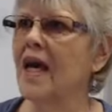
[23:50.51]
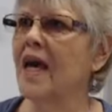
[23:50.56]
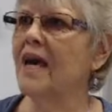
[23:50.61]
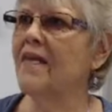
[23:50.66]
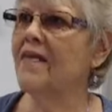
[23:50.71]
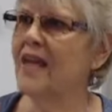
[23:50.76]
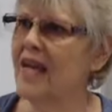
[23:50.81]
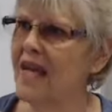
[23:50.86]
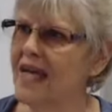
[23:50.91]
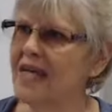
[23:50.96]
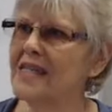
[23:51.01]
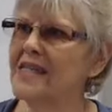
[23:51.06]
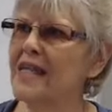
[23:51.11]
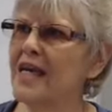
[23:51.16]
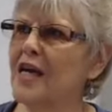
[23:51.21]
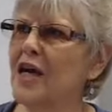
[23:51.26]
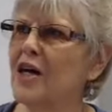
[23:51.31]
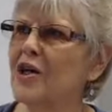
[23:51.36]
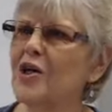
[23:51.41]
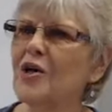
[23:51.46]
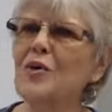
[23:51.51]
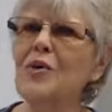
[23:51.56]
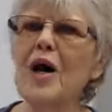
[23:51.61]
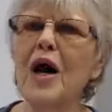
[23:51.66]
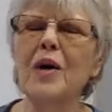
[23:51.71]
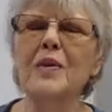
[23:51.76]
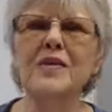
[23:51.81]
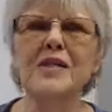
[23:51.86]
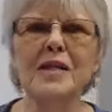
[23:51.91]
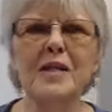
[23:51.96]
And the next thing I knew,
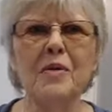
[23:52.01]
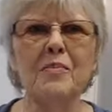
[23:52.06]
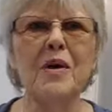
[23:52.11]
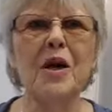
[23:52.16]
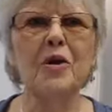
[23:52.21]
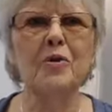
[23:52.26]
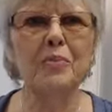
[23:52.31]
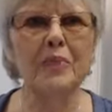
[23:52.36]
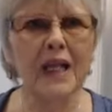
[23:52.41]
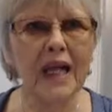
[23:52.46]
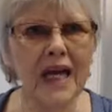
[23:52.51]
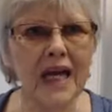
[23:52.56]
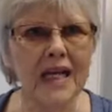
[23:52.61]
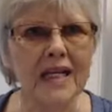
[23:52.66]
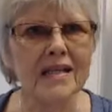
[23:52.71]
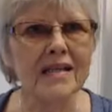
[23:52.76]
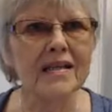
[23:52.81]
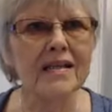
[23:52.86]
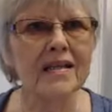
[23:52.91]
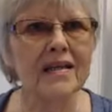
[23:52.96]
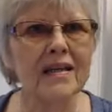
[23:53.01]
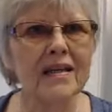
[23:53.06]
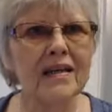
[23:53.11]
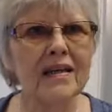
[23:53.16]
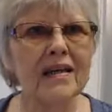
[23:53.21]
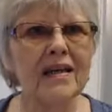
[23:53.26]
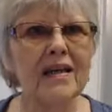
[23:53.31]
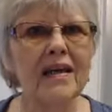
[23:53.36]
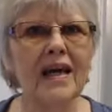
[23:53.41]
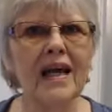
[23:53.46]
I was in a better place,
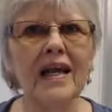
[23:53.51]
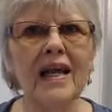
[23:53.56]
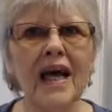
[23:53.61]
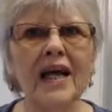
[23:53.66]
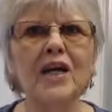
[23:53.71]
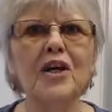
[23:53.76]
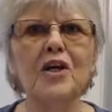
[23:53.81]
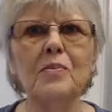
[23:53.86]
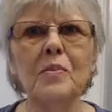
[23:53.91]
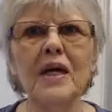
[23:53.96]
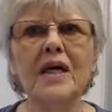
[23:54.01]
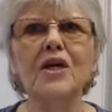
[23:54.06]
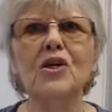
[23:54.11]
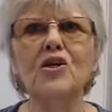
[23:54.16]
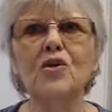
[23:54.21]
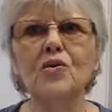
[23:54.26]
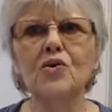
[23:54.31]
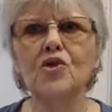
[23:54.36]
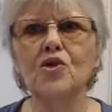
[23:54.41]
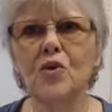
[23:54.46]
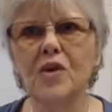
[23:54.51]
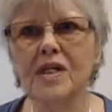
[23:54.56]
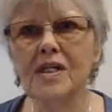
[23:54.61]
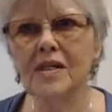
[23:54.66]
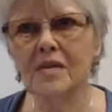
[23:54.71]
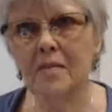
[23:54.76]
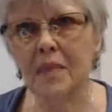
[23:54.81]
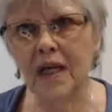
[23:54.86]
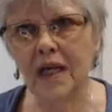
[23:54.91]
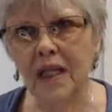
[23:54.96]
and I could make a new
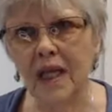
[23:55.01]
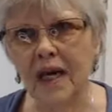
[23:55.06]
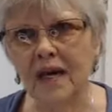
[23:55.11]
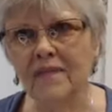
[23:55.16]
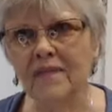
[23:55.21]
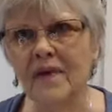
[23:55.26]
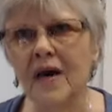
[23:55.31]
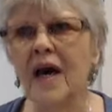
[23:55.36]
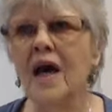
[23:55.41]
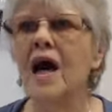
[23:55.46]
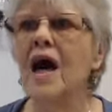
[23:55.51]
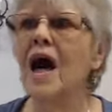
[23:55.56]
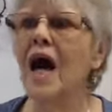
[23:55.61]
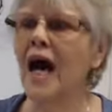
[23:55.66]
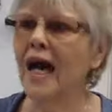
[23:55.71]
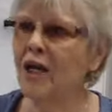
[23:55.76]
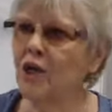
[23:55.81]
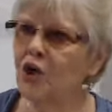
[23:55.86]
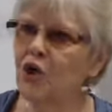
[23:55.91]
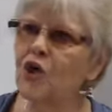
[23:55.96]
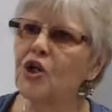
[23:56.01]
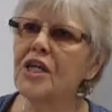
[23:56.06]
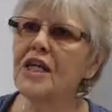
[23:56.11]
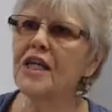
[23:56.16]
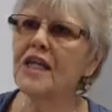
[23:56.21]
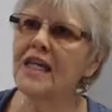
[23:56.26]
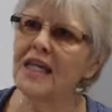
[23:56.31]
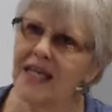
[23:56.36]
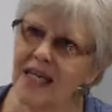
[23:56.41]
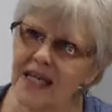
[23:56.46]
choice in my life. I
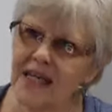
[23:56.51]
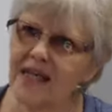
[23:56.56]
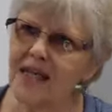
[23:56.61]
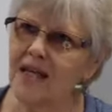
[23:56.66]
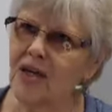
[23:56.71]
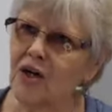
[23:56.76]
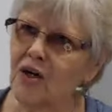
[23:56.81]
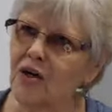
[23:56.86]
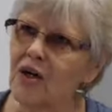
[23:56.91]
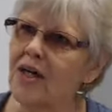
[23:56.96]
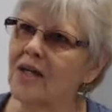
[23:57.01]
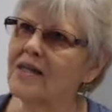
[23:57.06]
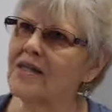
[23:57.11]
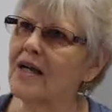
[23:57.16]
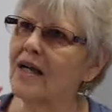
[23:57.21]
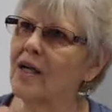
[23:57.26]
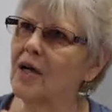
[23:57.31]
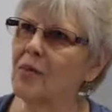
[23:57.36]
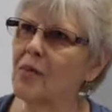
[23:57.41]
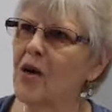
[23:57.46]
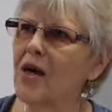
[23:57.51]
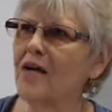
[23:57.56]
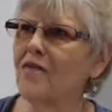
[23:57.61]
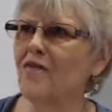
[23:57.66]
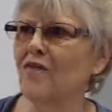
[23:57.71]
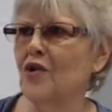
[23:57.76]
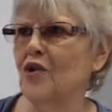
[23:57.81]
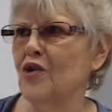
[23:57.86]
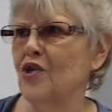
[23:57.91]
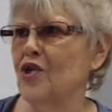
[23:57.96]
couldn't get there till I prayed
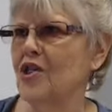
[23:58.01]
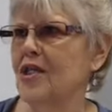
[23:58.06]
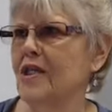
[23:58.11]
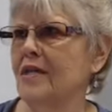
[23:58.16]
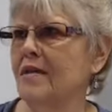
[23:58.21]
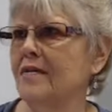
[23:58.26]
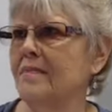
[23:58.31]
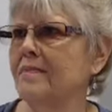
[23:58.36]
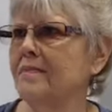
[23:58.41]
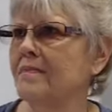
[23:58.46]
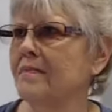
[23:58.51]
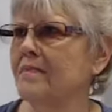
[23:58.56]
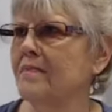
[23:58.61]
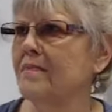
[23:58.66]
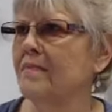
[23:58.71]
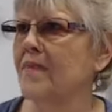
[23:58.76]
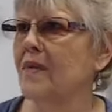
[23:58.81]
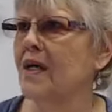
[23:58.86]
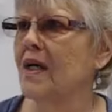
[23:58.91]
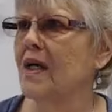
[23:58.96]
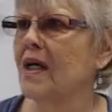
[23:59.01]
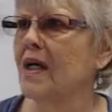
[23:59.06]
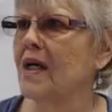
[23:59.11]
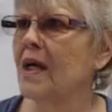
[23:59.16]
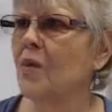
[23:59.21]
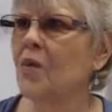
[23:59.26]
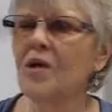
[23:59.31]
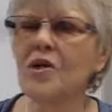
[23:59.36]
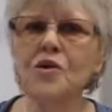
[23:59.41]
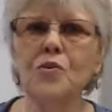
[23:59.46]
first.
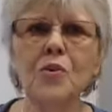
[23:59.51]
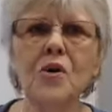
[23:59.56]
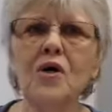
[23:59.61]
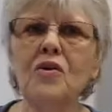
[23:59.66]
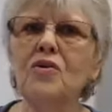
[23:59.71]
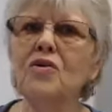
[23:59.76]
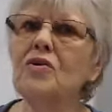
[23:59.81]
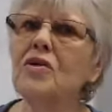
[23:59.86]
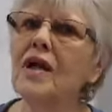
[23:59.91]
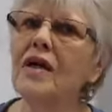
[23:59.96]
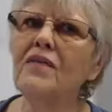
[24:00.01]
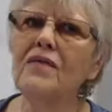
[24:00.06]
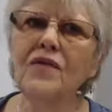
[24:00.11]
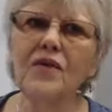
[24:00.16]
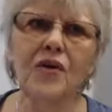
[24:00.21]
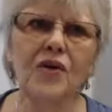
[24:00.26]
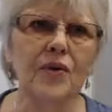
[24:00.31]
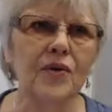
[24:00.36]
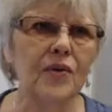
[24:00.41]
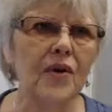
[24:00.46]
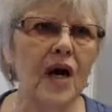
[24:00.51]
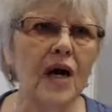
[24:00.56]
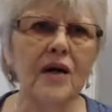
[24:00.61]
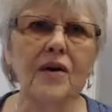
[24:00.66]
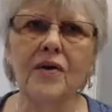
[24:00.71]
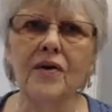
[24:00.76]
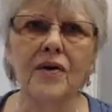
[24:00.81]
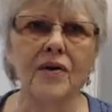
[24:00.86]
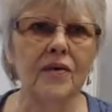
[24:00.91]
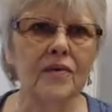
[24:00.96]
Now, what does prayer look like for you?
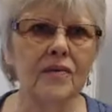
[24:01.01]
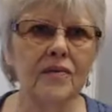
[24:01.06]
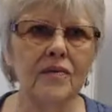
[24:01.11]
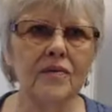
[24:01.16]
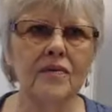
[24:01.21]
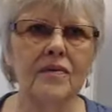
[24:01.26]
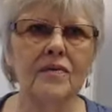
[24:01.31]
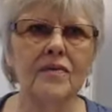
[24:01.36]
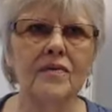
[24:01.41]
I don't know.